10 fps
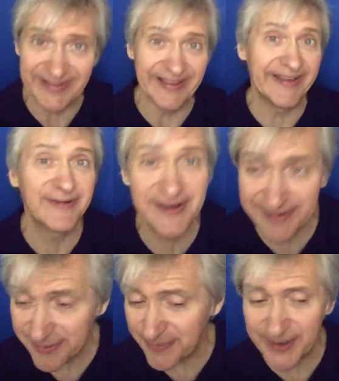Then it went,
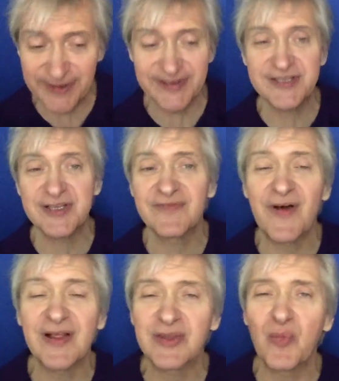oh my goodness, it felt
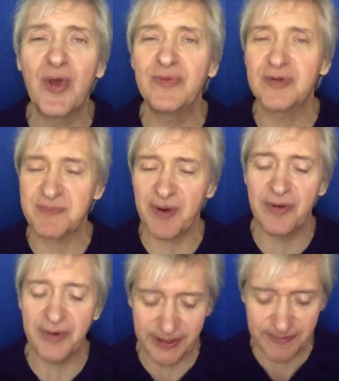like the wind was
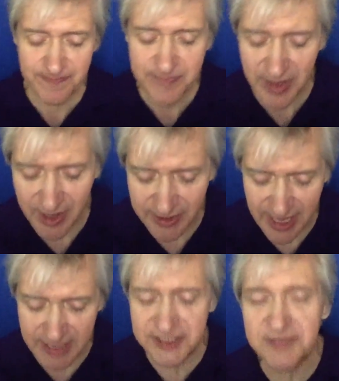blowing
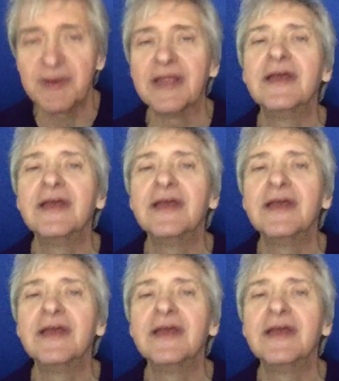against me.